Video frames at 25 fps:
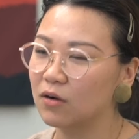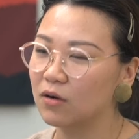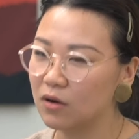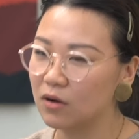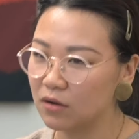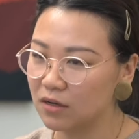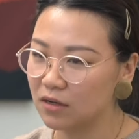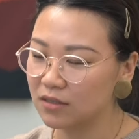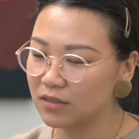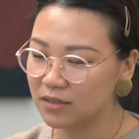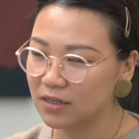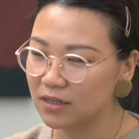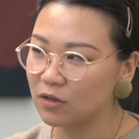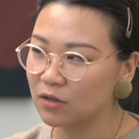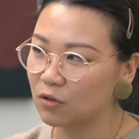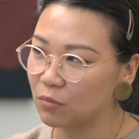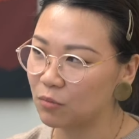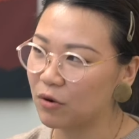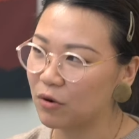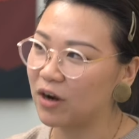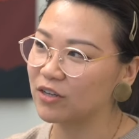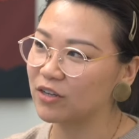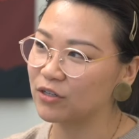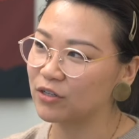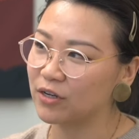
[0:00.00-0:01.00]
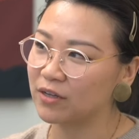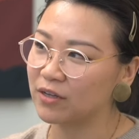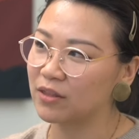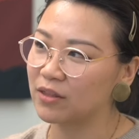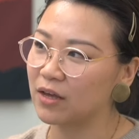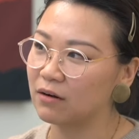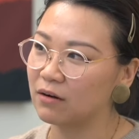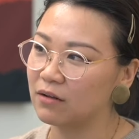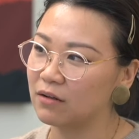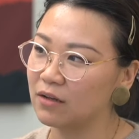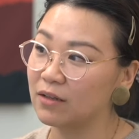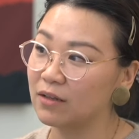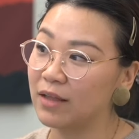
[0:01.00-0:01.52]
a single project
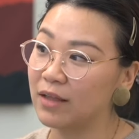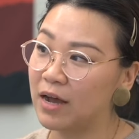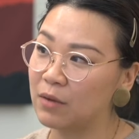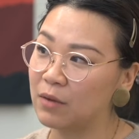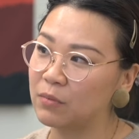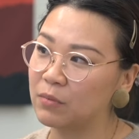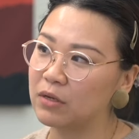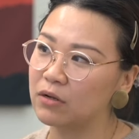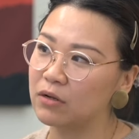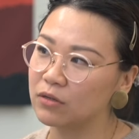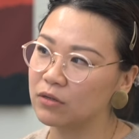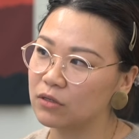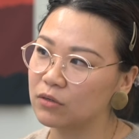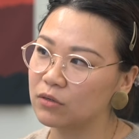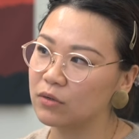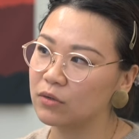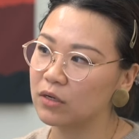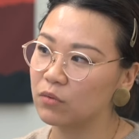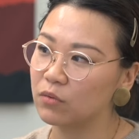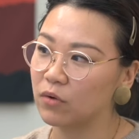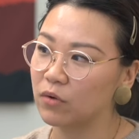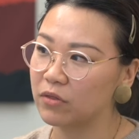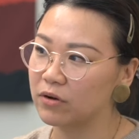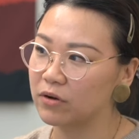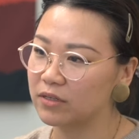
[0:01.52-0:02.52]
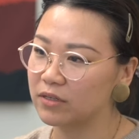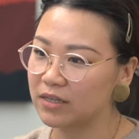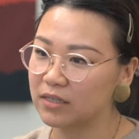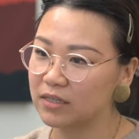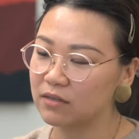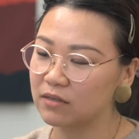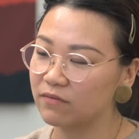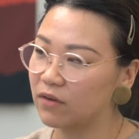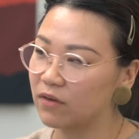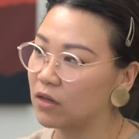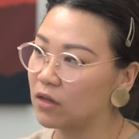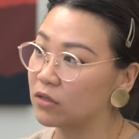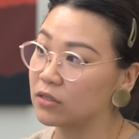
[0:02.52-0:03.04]
that'll allow me to do it, whether it's as
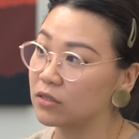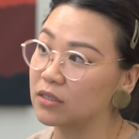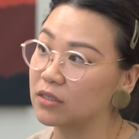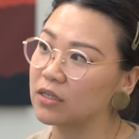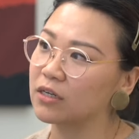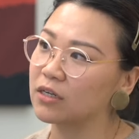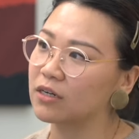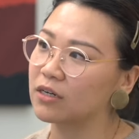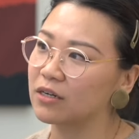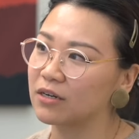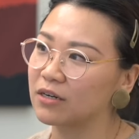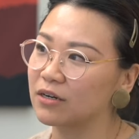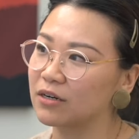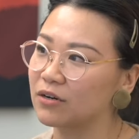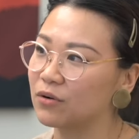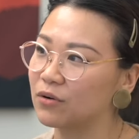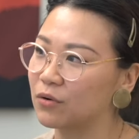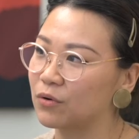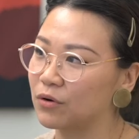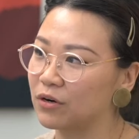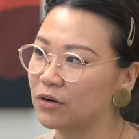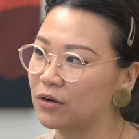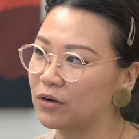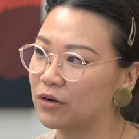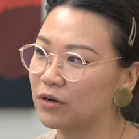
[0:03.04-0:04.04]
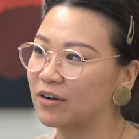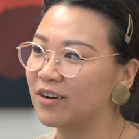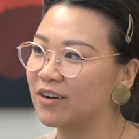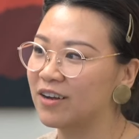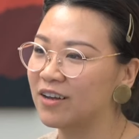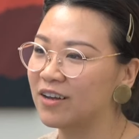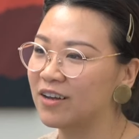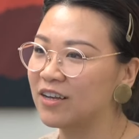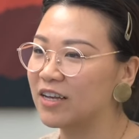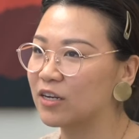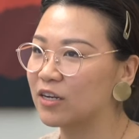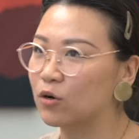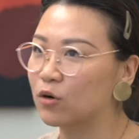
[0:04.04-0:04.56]
a volunteer or
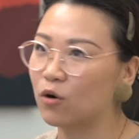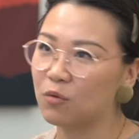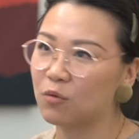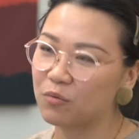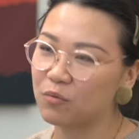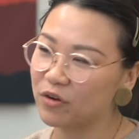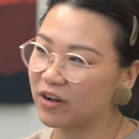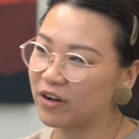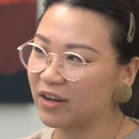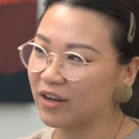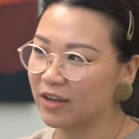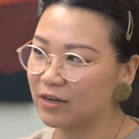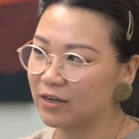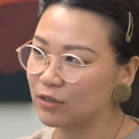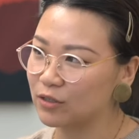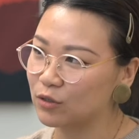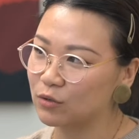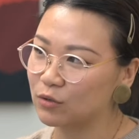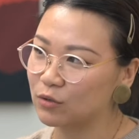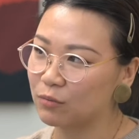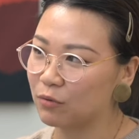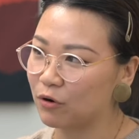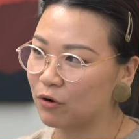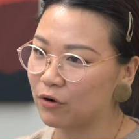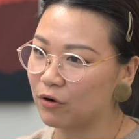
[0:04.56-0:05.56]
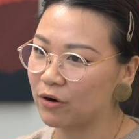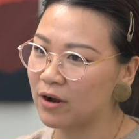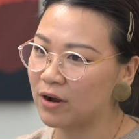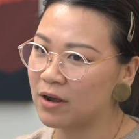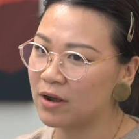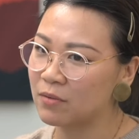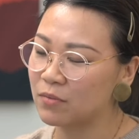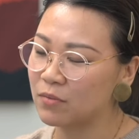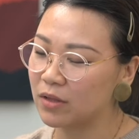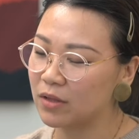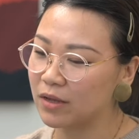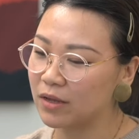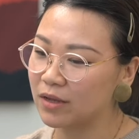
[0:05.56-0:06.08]
incorporating it into a
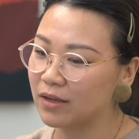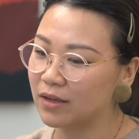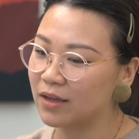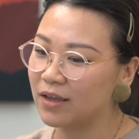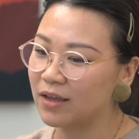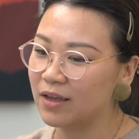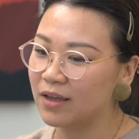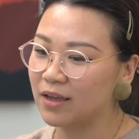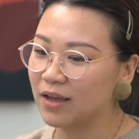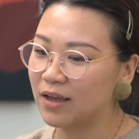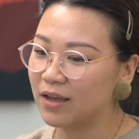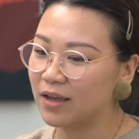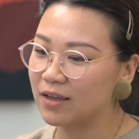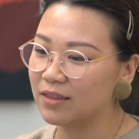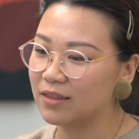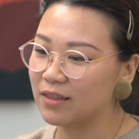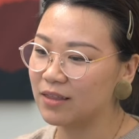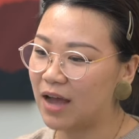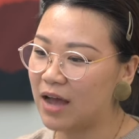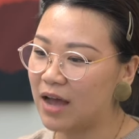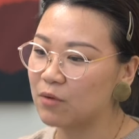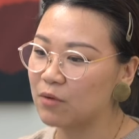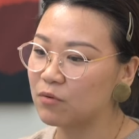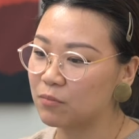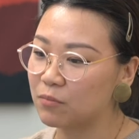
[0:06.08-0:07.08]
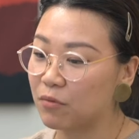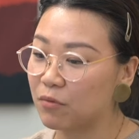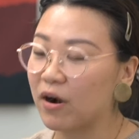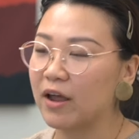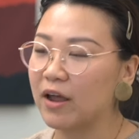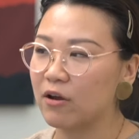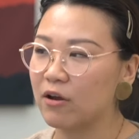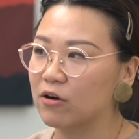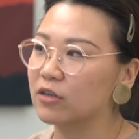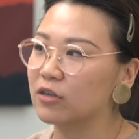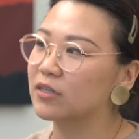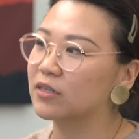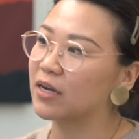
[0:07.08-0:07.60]
program. Like, I would
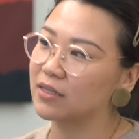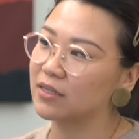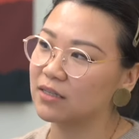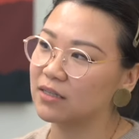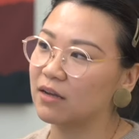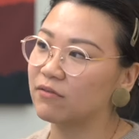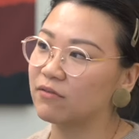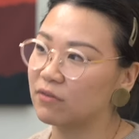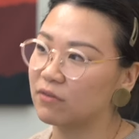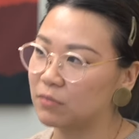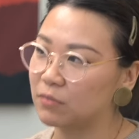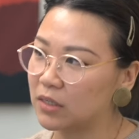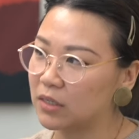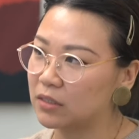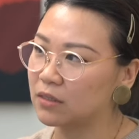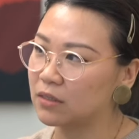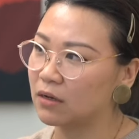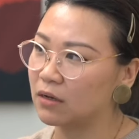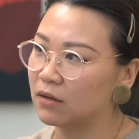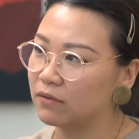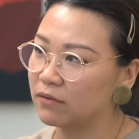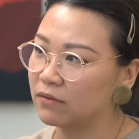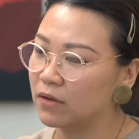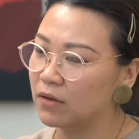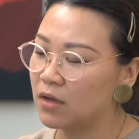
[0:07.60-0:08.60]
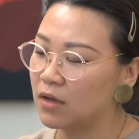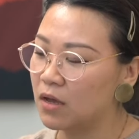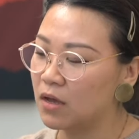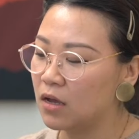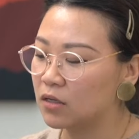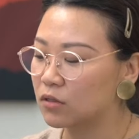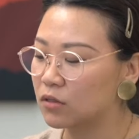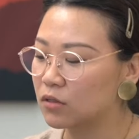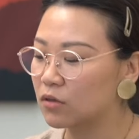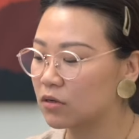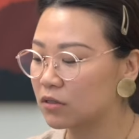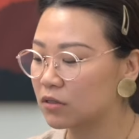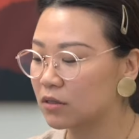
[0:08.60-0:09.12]
prioritize that for myself.
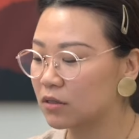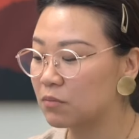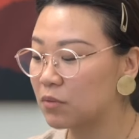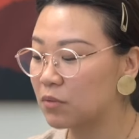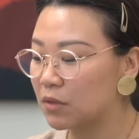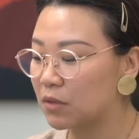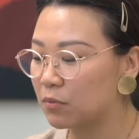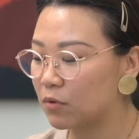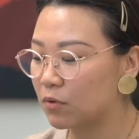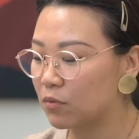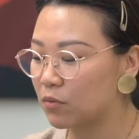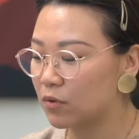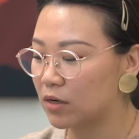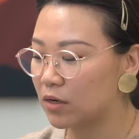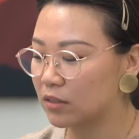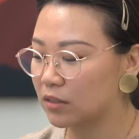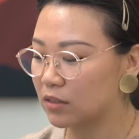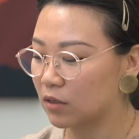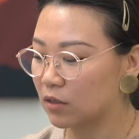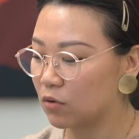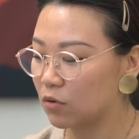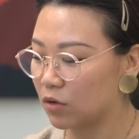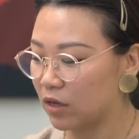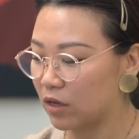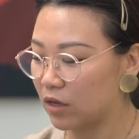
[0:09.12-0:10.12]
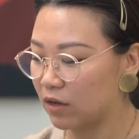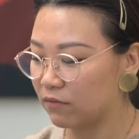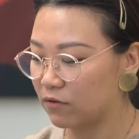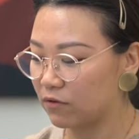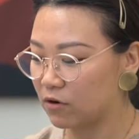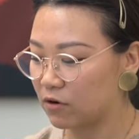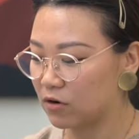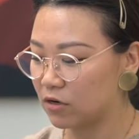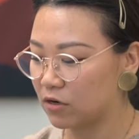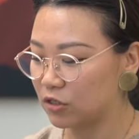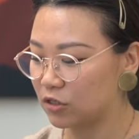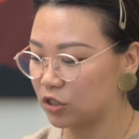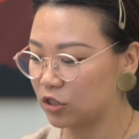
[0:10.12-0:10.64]
So there's some people where it's like, okay, if
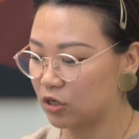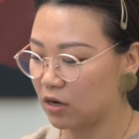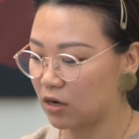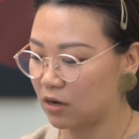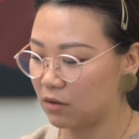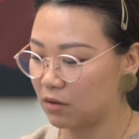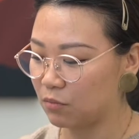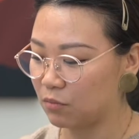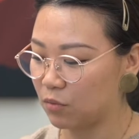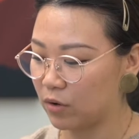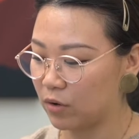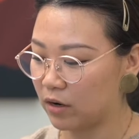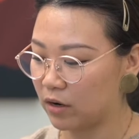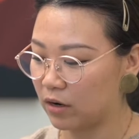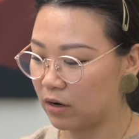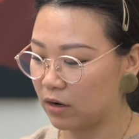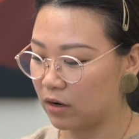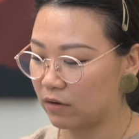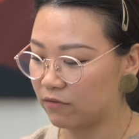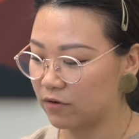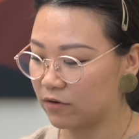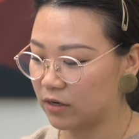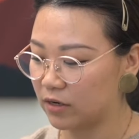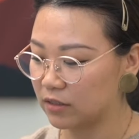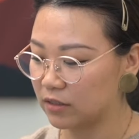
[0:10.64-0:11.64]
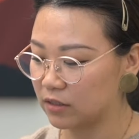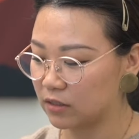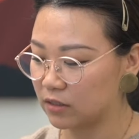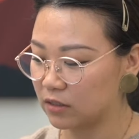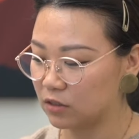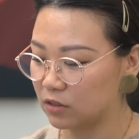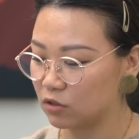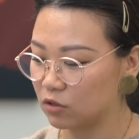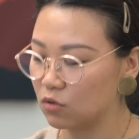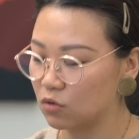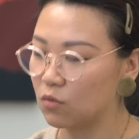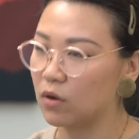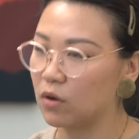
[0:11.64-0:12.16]
you're in a job where, for
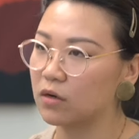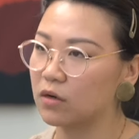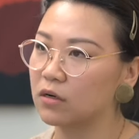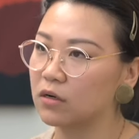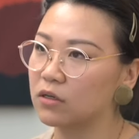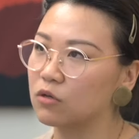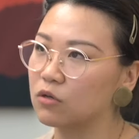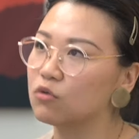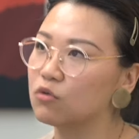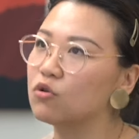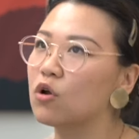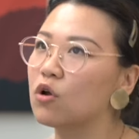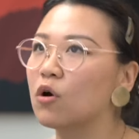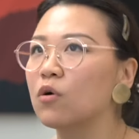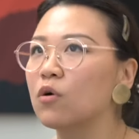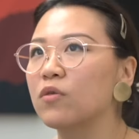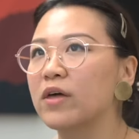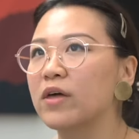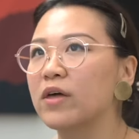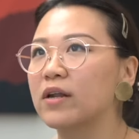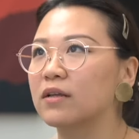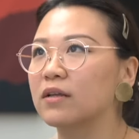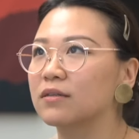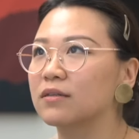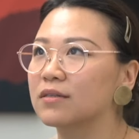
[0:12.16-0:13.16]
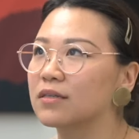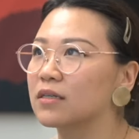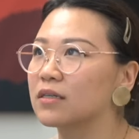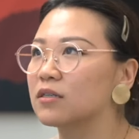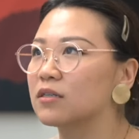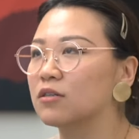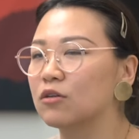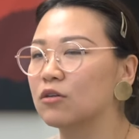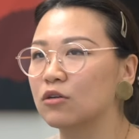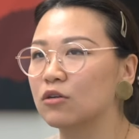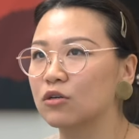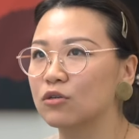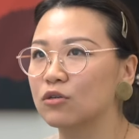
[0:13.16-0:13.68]
instance, you know that in 6
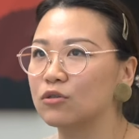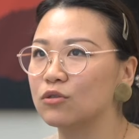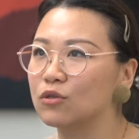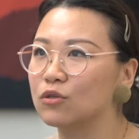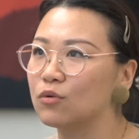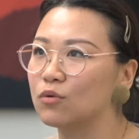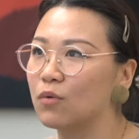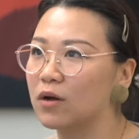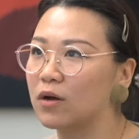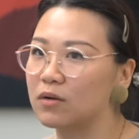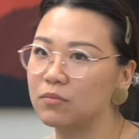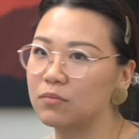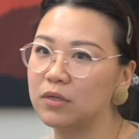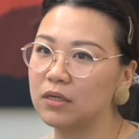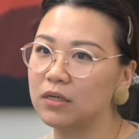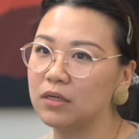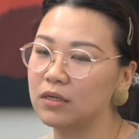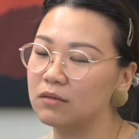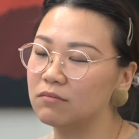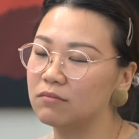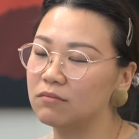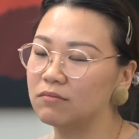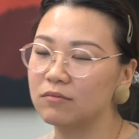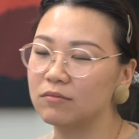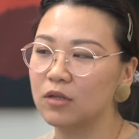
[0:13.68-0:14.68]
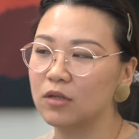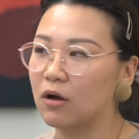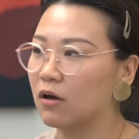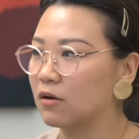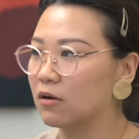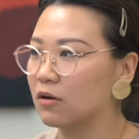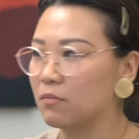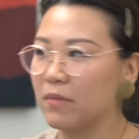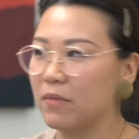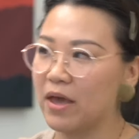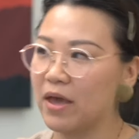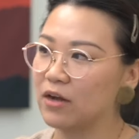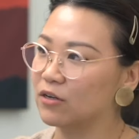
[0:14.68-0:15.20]
years you want to be a
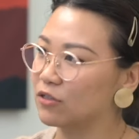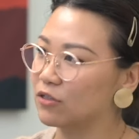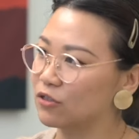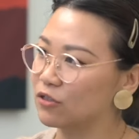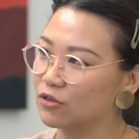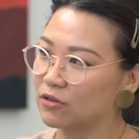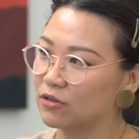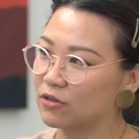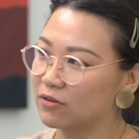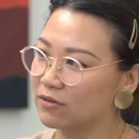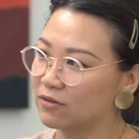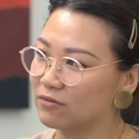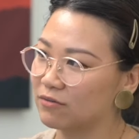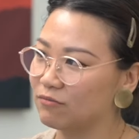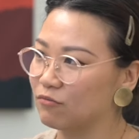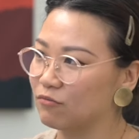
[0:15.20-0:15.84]
manager,